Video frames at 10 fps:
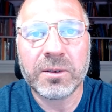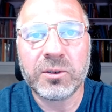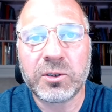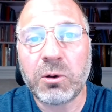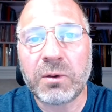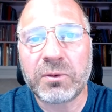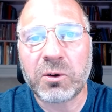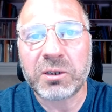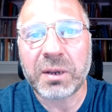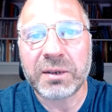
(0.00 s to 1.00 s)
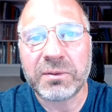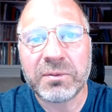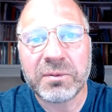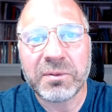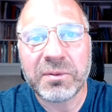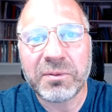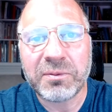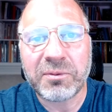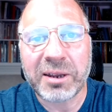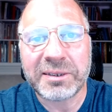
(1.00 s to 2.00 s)
So, of course, my
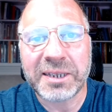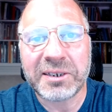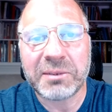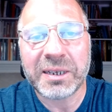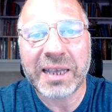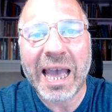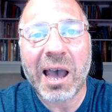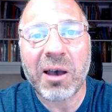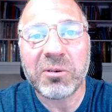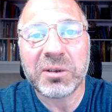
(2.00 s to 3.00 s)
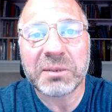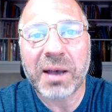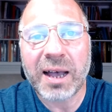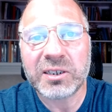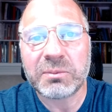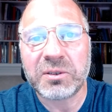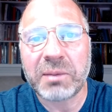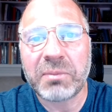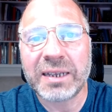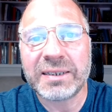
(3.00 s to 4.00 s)
friend said to me, How is it possible that
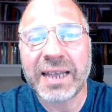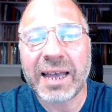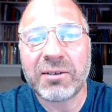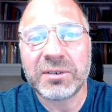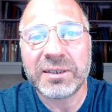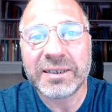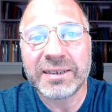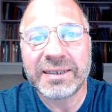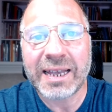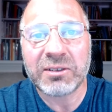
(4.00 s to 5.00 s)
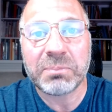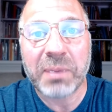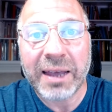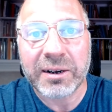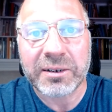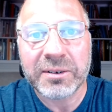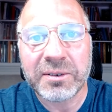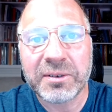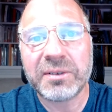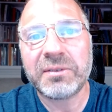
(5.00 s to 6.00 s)
my sound sounds better
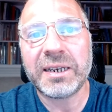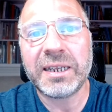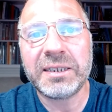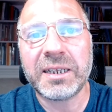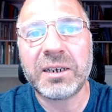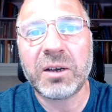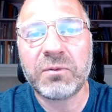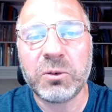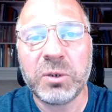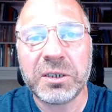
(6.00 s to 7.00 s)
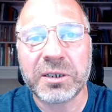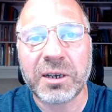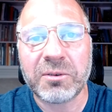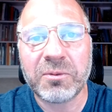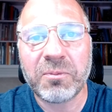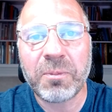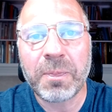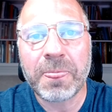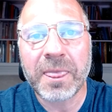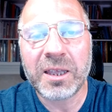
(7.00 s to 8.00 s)
than his did a few weeks ago?
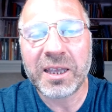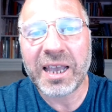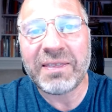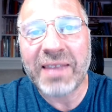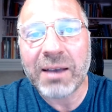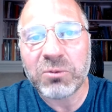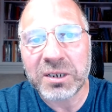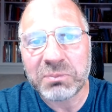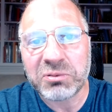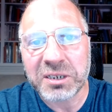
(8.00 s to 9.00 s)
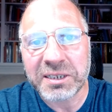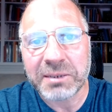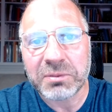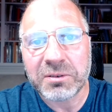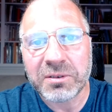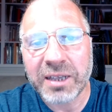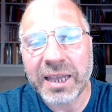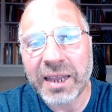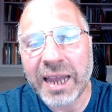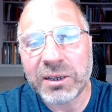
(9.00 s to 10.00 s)
And that one is pretty simple,
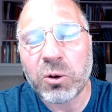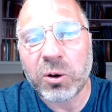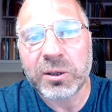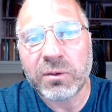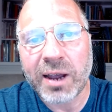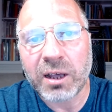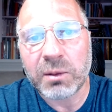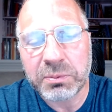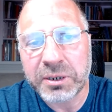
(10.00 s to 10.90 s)
and any audiophile